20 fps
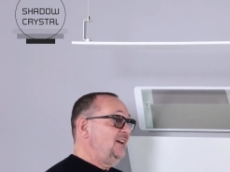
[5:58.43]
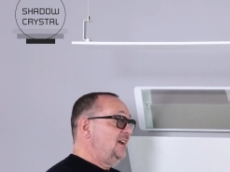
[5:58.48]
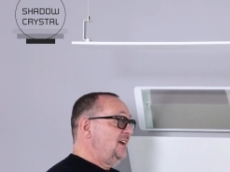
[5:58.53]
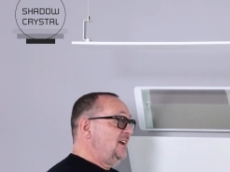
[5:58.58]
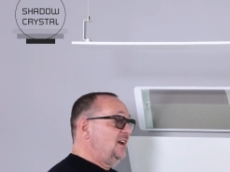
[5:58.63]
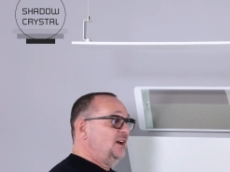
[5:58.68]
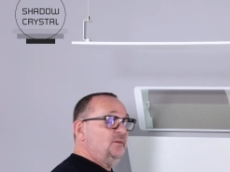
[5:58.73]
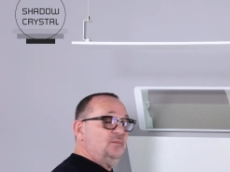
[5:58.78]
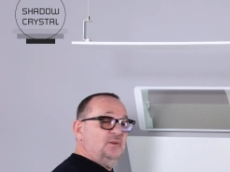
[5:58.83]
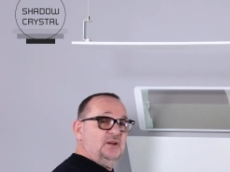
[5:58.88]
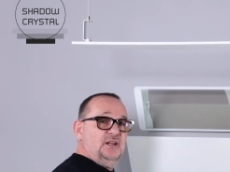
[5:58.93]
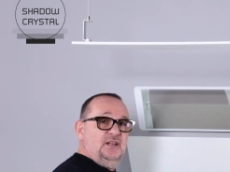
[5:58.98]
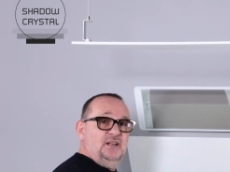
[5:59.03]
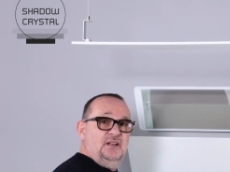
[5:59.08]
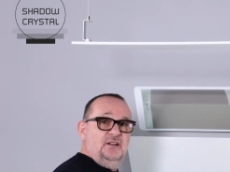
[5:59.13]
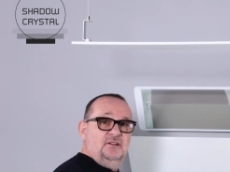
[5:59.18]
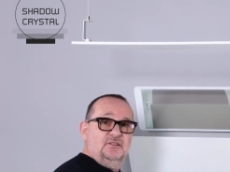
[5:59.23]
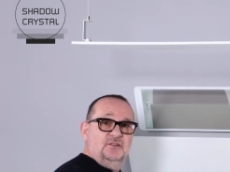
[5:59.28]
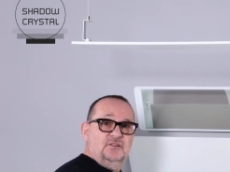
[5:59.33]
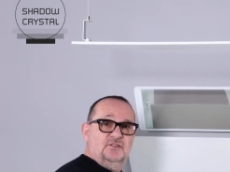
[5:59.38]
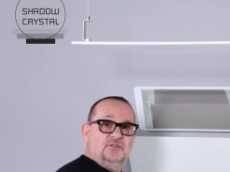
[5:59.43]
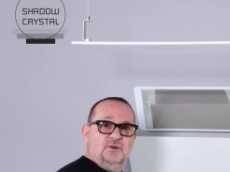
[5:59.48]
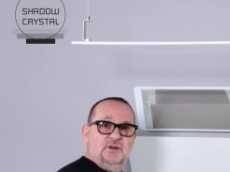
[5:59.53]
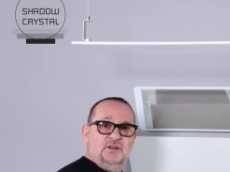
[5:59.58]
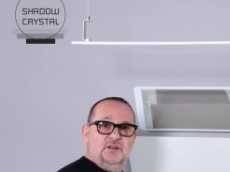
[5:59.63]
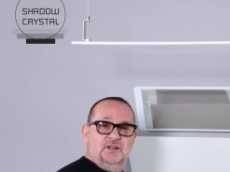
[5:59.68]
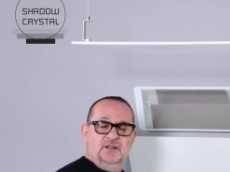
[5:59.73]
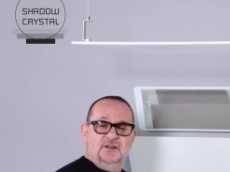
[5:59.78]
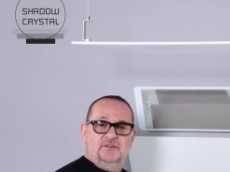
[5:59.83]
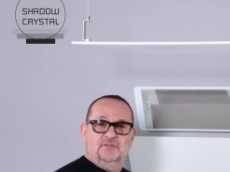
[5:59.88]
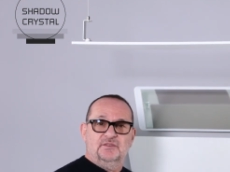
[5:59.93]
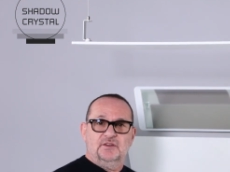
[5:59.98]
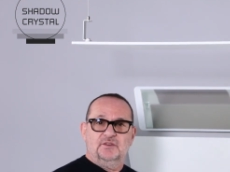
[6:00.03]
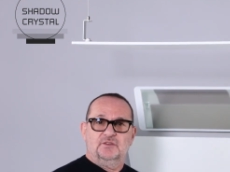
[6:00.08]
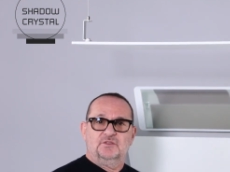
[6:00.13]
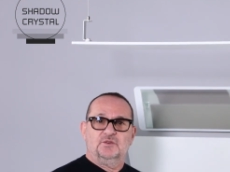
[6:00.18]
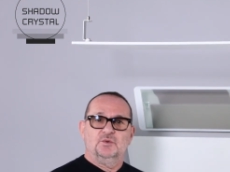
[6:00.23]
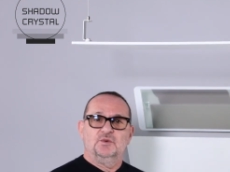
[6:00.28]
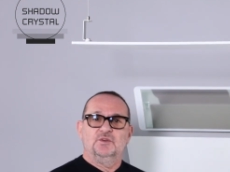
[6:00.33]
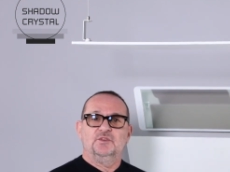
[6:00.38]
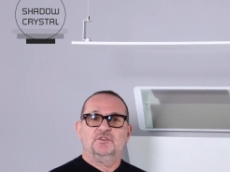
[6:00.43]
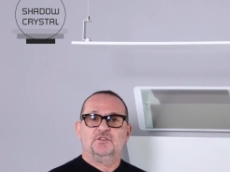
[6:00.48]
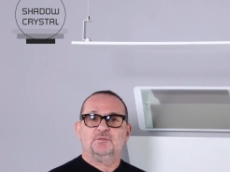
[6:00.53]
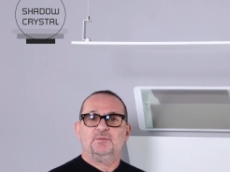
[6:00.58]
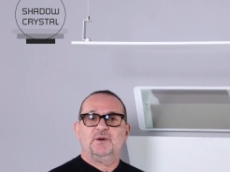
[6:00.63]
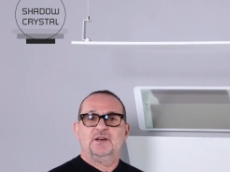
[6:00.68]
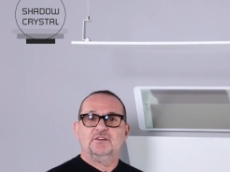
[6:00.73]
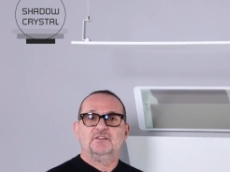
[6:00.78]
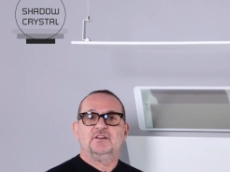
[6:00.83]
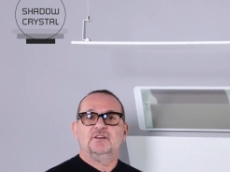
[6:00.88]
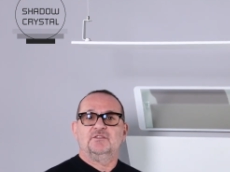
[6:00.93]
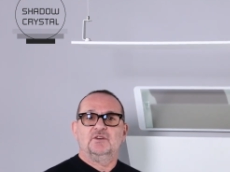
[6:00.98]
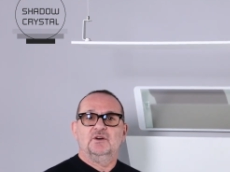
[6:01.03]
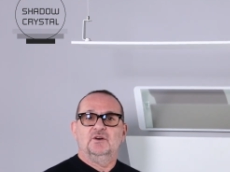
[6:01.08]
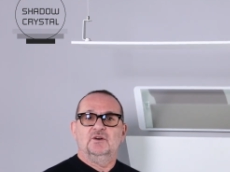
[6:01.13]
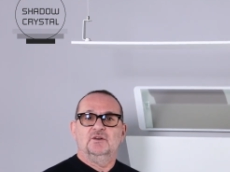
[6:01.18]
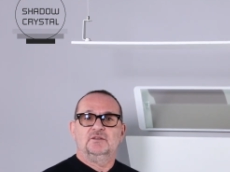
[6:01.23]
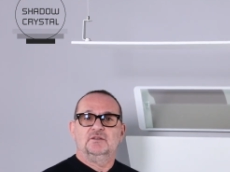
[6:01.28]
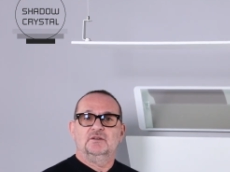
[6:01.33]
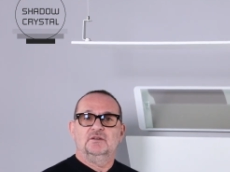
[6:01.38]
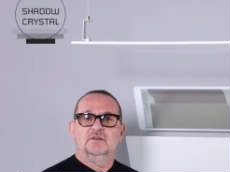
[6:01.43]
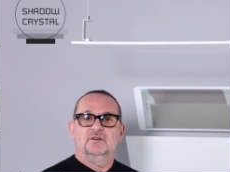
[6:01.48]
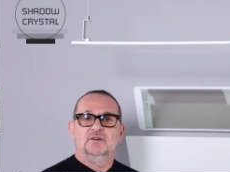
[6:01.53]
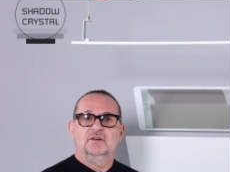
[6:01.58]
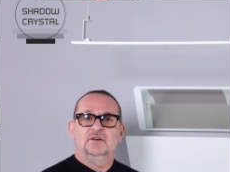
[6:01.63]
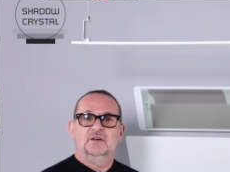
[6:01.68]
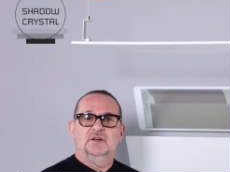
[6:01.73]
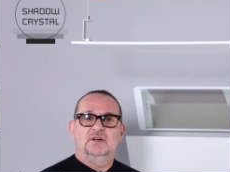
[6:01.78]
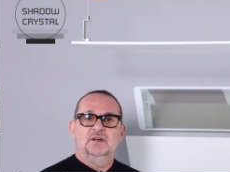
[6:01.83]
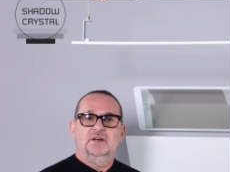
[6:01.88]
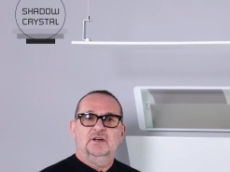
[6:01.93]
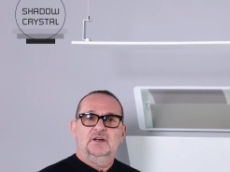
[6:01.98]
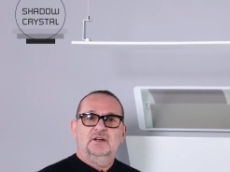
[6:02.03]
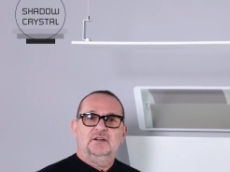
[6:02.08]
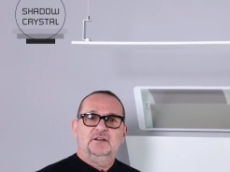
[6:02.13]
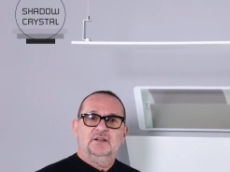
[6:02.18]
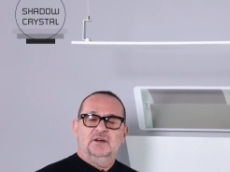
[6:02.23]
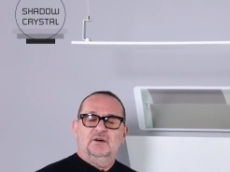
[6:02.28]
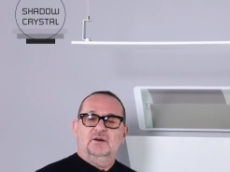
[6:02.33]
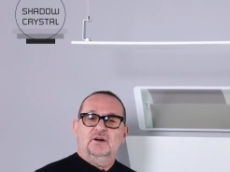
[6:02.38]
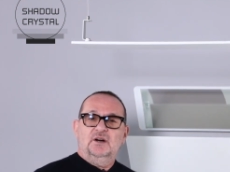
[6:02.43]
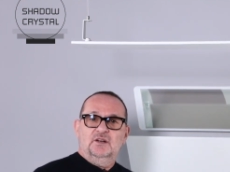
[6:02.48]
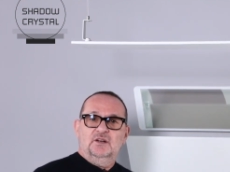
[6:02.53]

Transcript: how many heaters do I need for the sort of space I've got? Now,